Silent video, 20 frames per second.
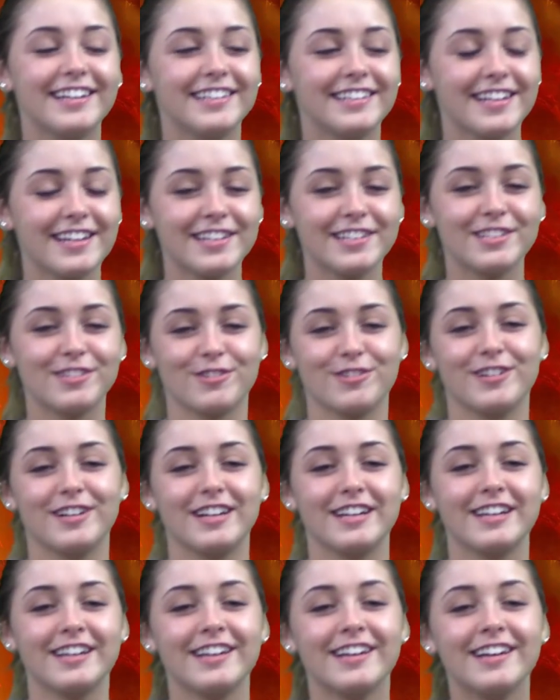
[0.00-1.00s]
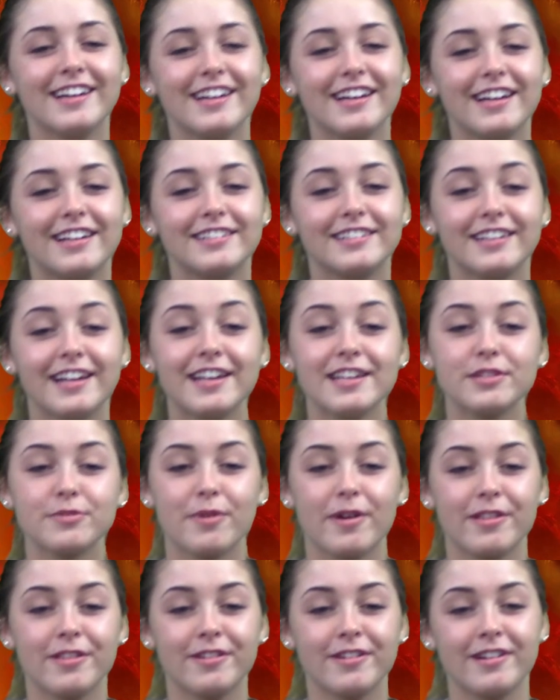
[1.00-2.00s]
Thanks, Trinity. Today's
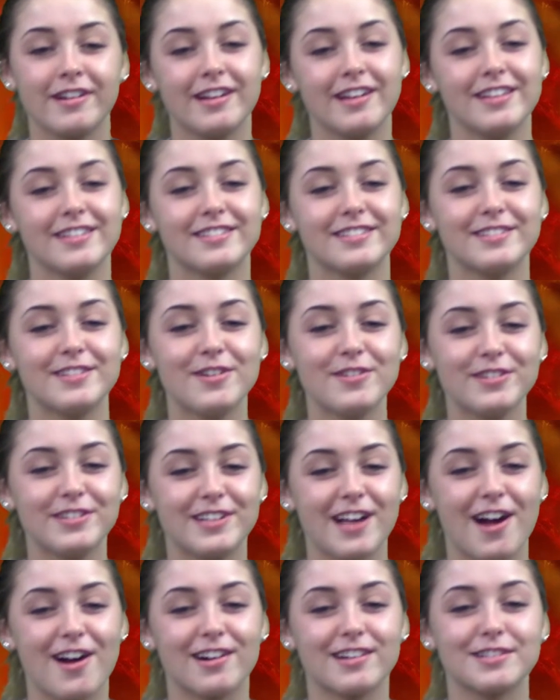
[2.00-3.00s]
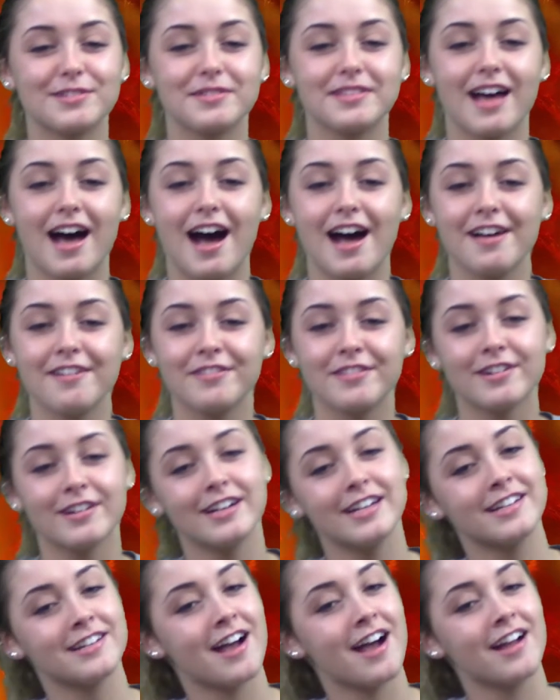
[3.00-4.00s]
weather is snow showers with a high of
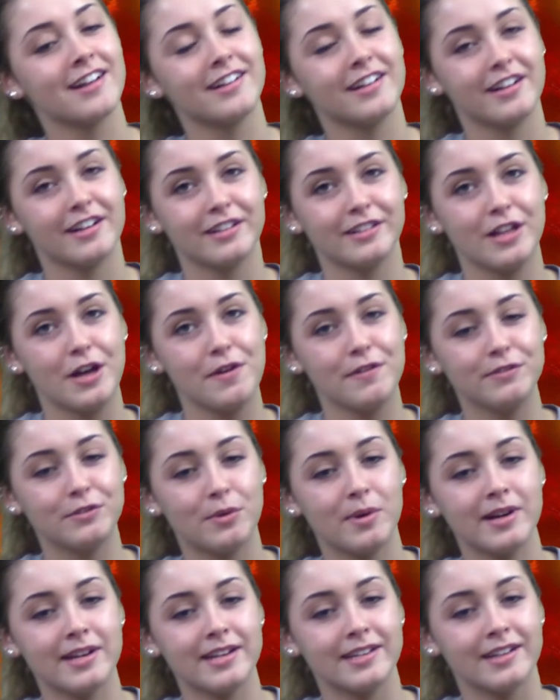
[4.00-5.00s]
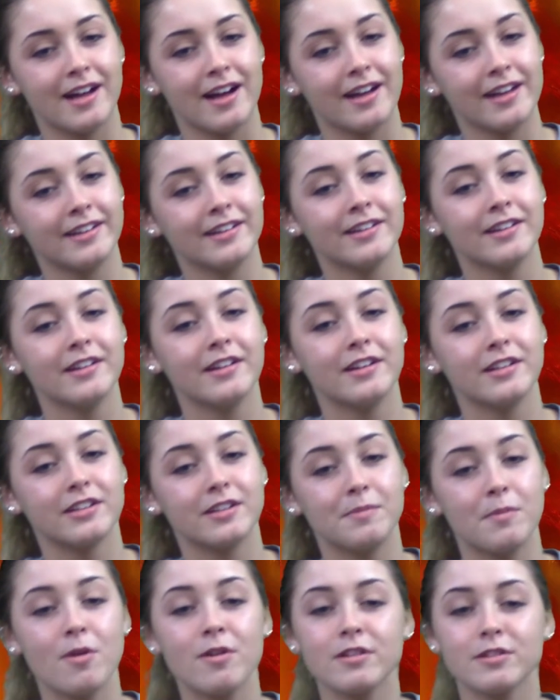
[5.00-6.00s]
39 and a low of 29.
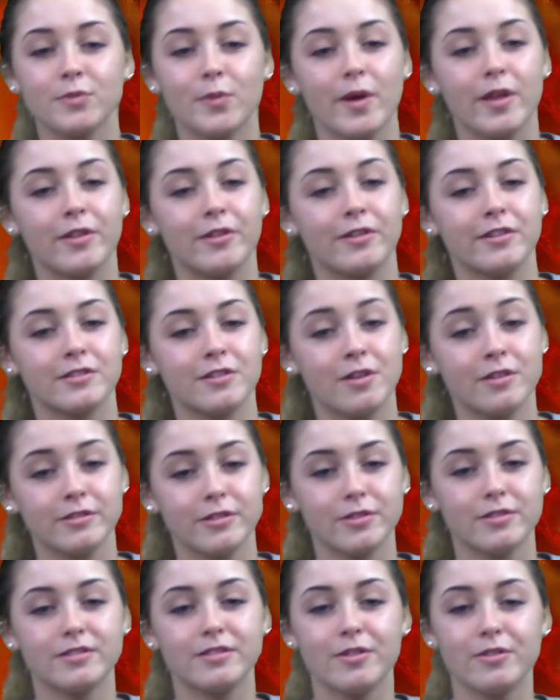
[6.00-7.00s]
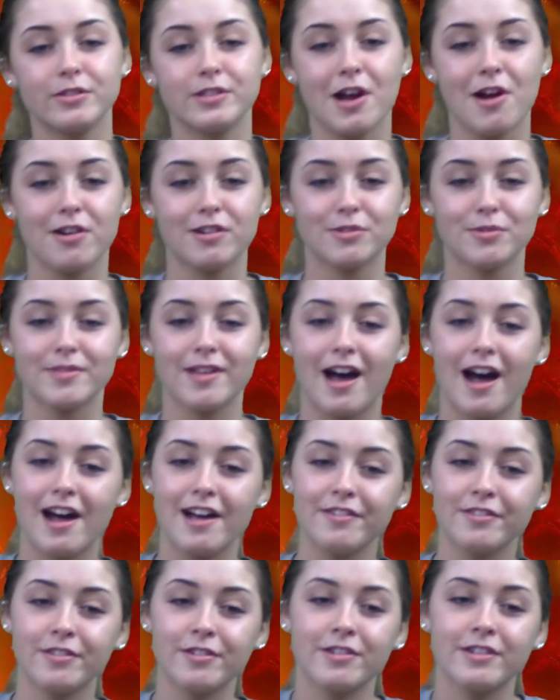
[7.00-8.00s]
Tomorrow's weather is also snow showers with a
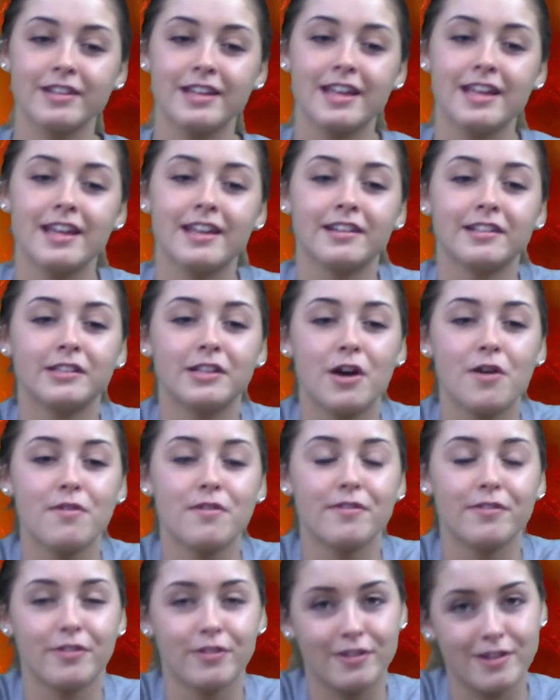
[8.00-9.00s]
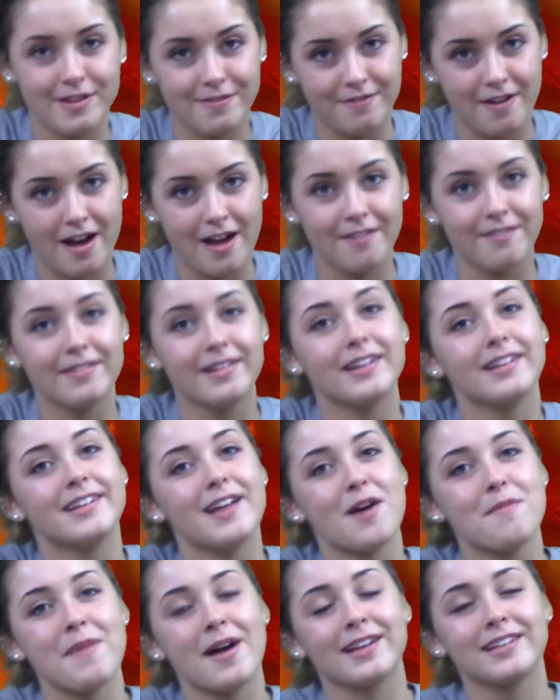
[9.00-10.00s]
high of 38 and a low of 35.
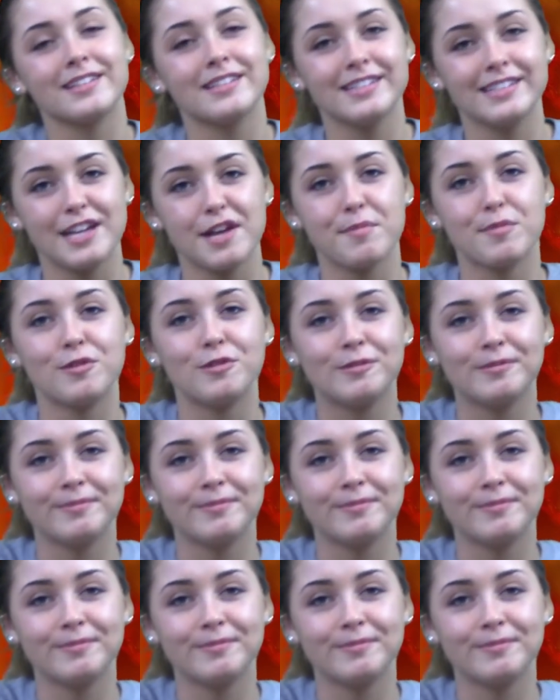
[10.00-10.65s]
Now back to the table.